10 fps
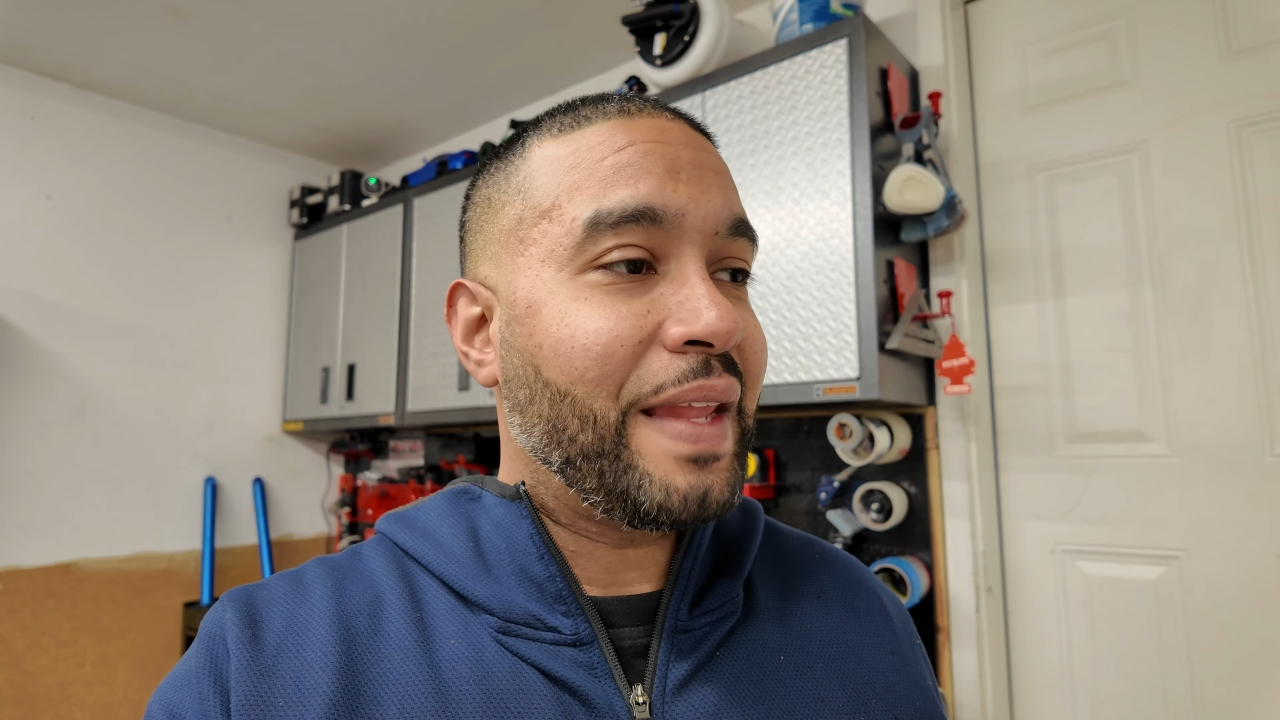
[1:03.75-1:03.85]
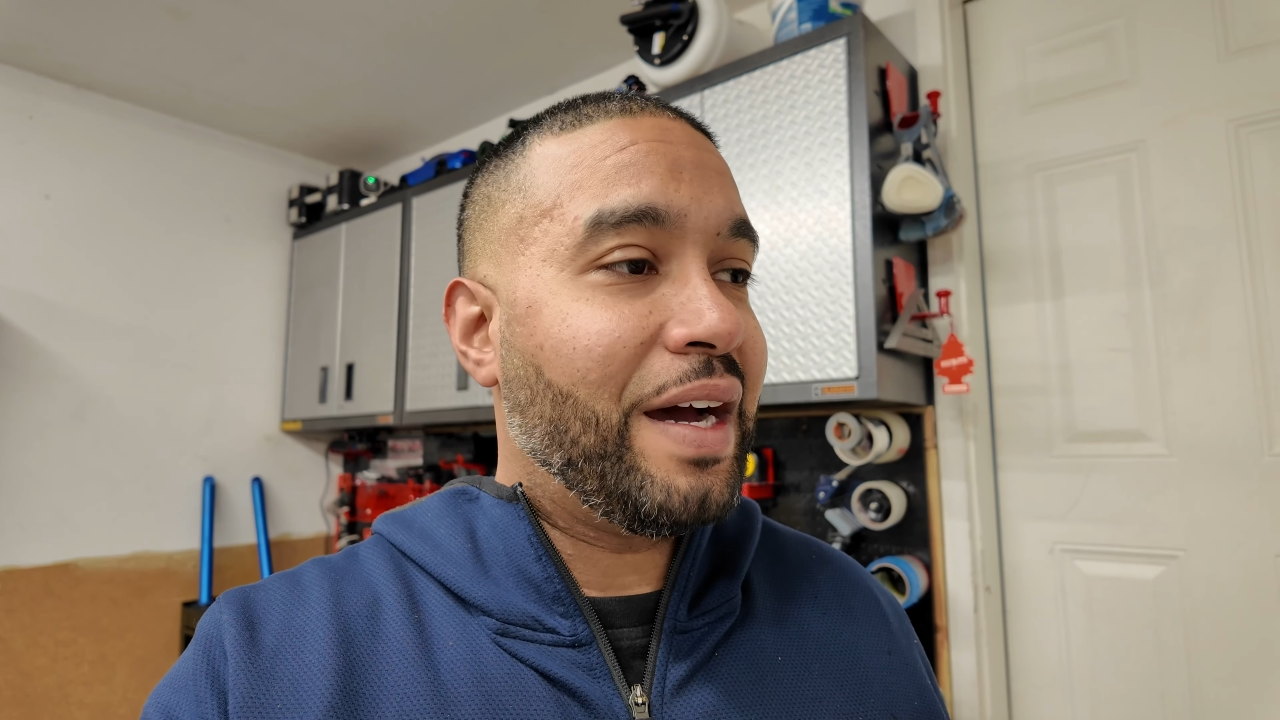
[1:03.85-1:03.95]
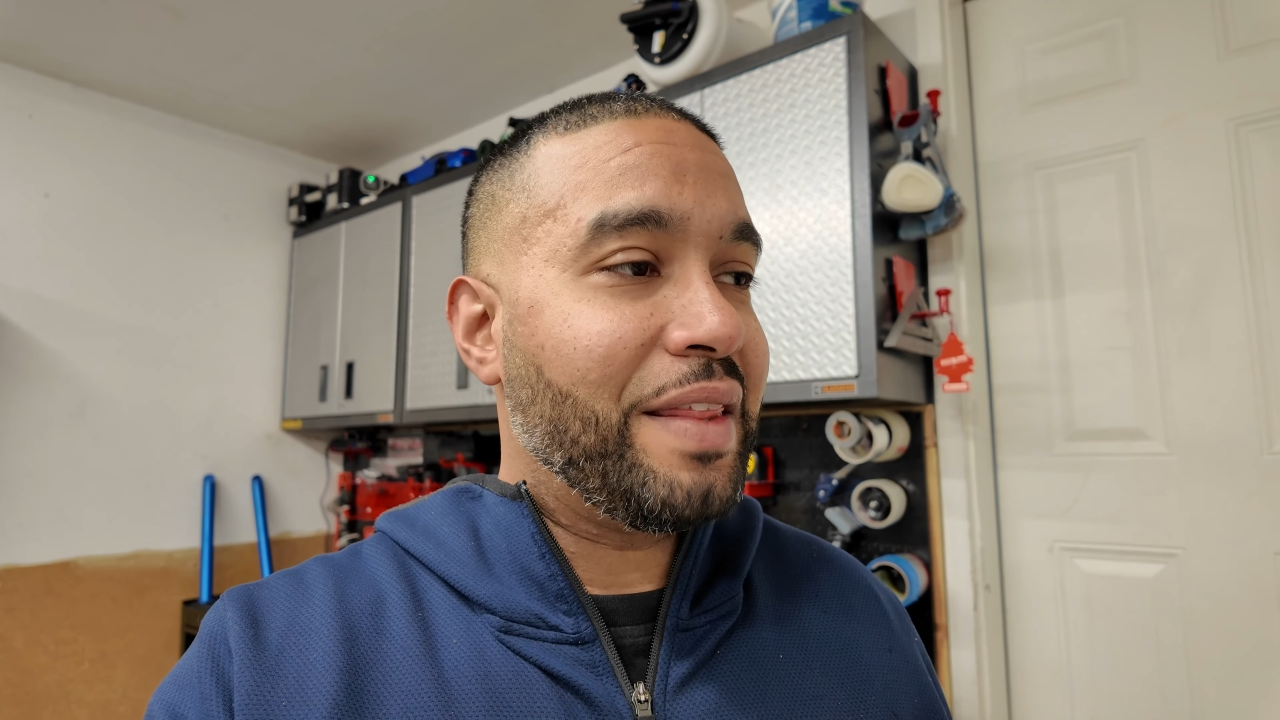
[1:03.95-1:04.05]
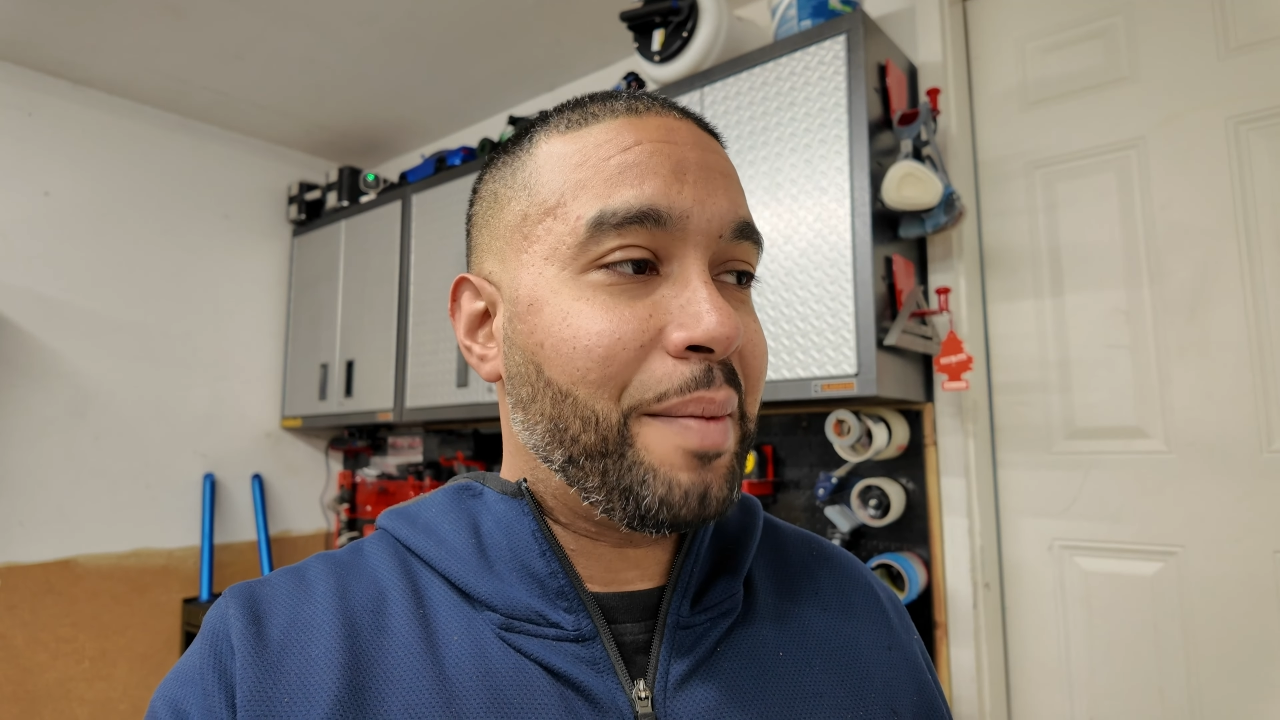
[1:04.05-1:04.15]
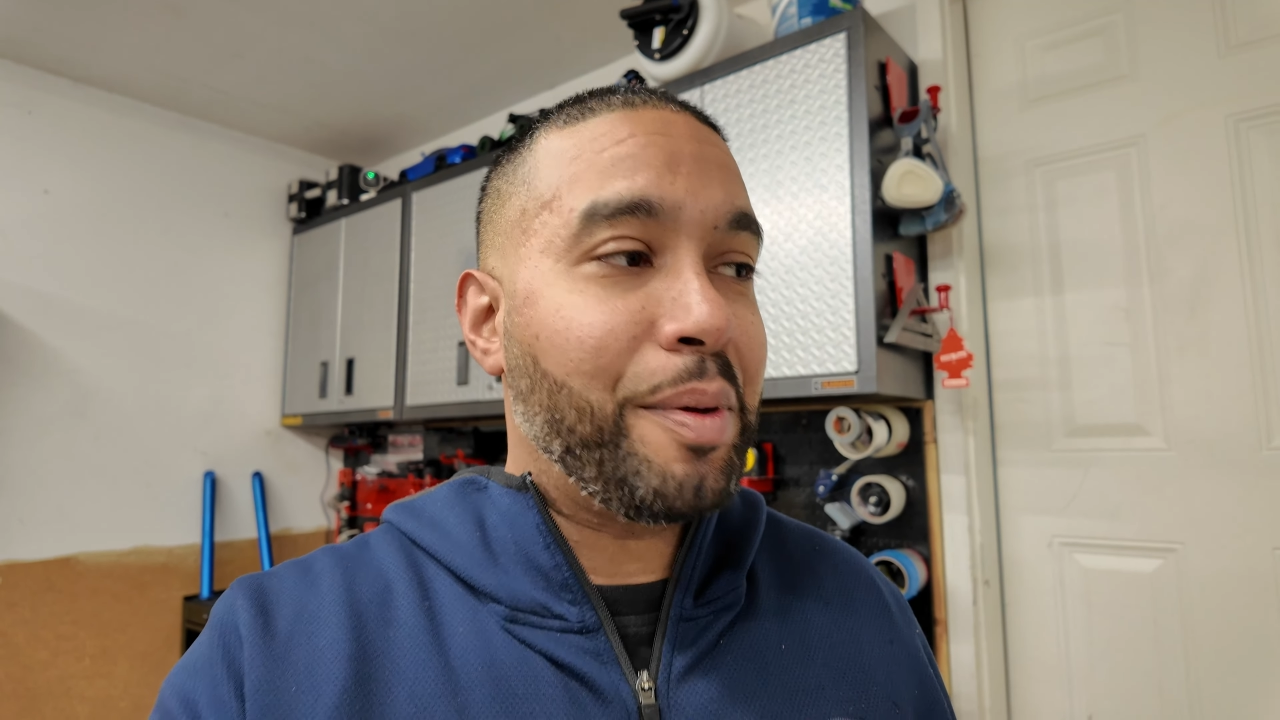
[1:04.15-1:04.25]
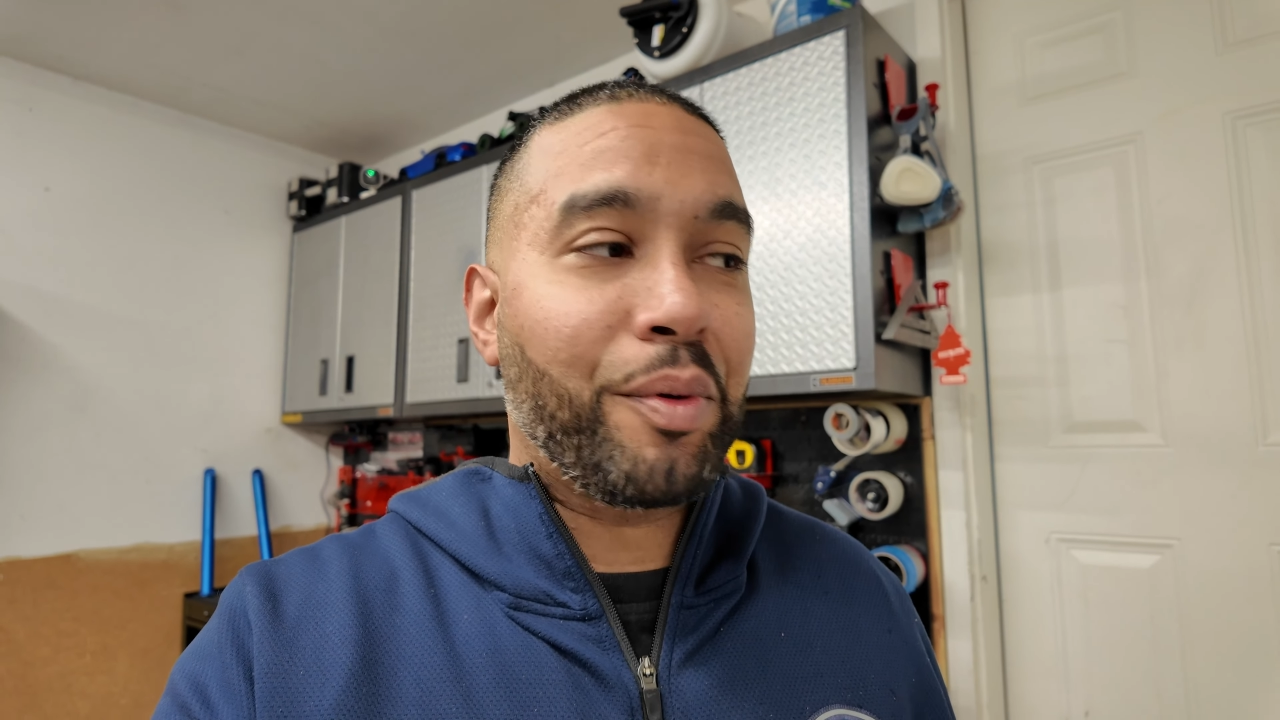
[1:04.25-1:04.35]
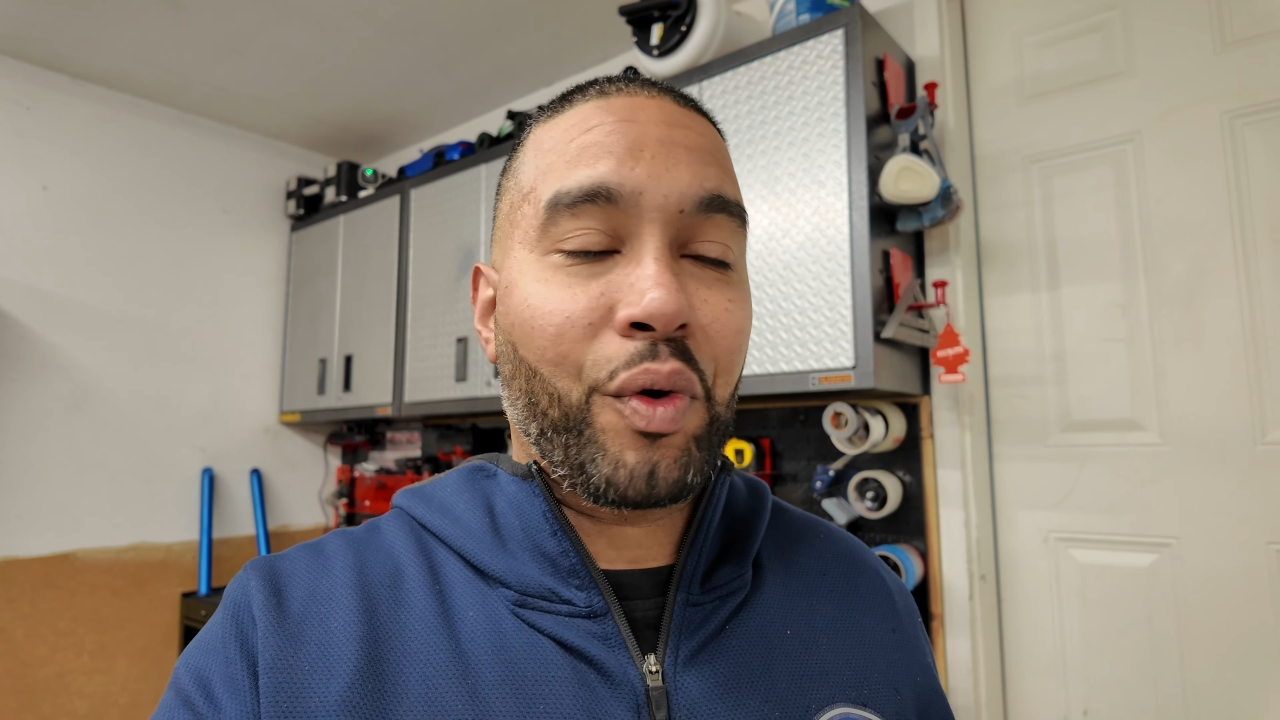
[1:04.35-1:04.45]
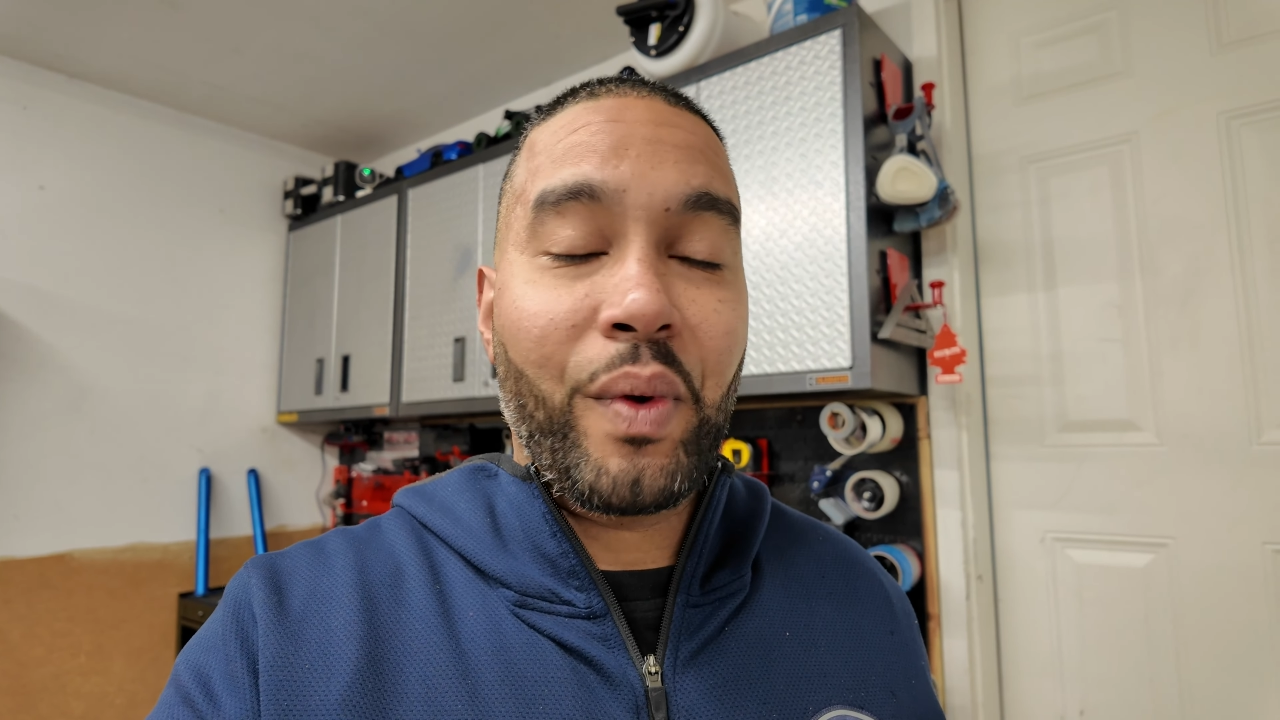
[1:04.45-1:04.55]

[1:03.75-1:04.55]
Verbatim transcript: uh, that people are